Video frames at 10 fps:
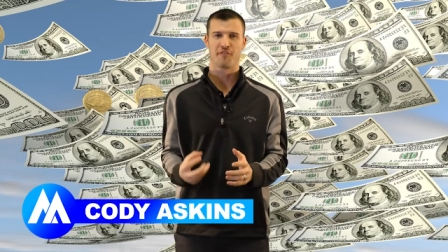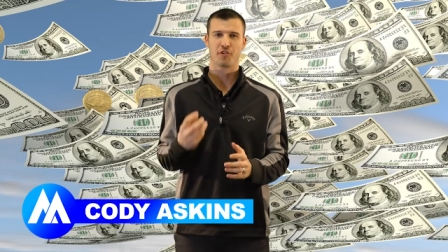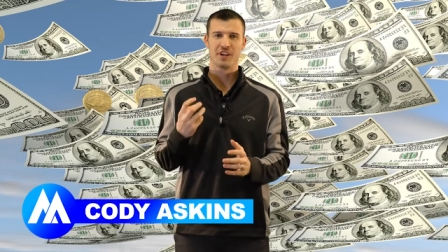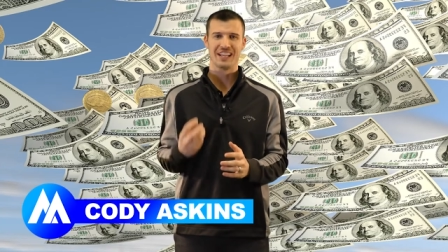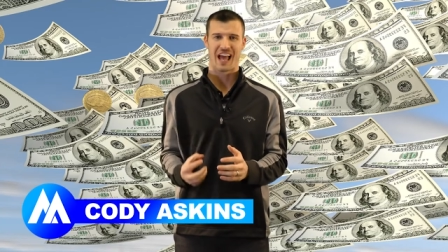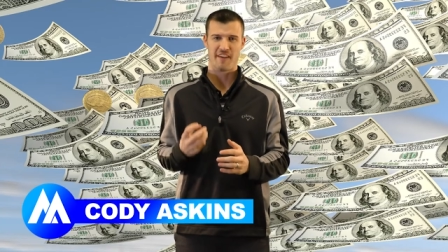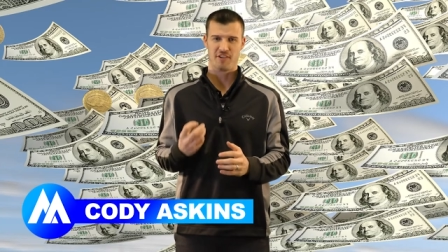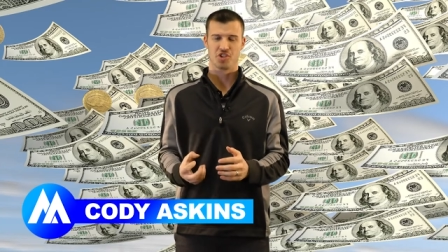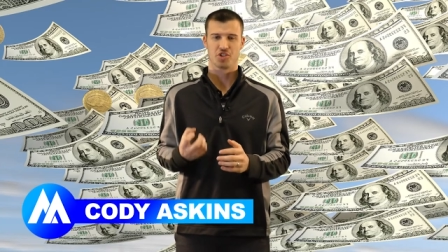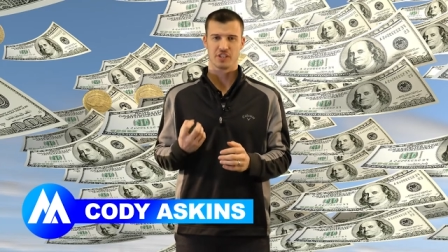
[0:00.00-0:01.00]
free life
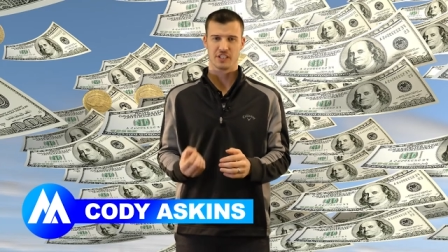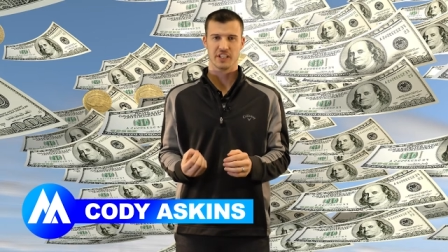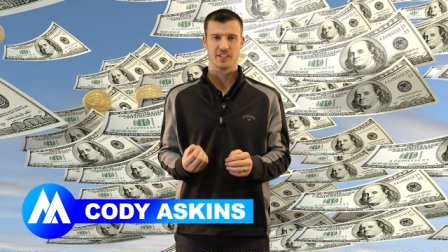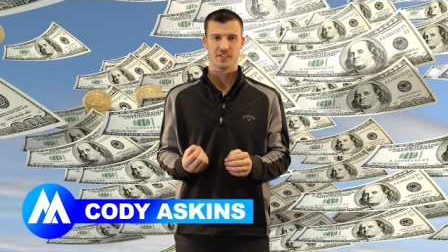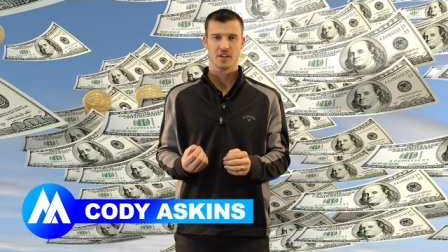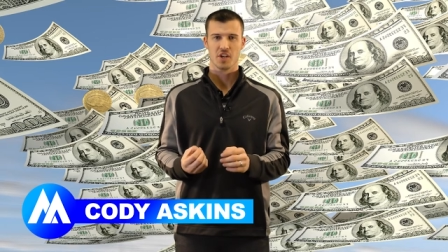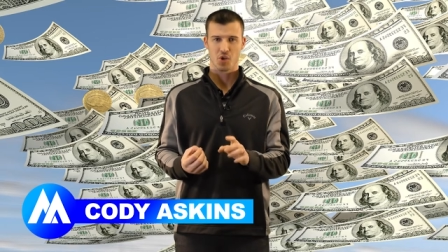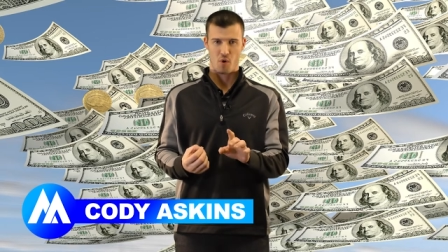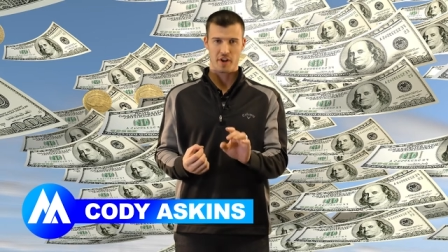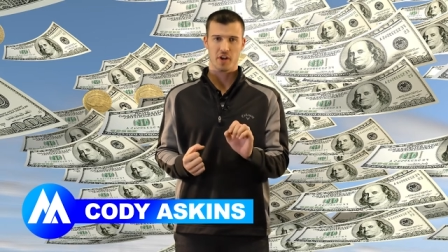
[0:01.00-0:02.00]
insurance leads?
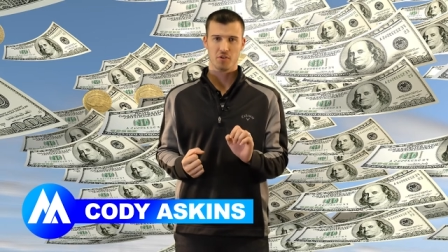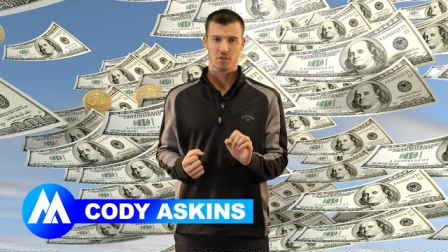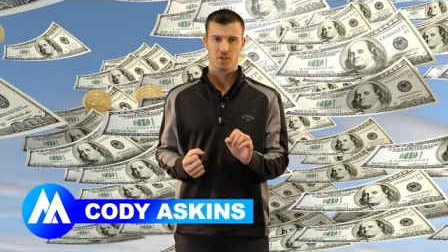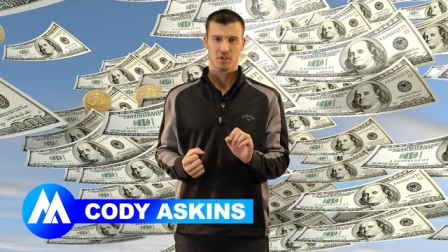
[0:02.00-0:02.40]
You want to know?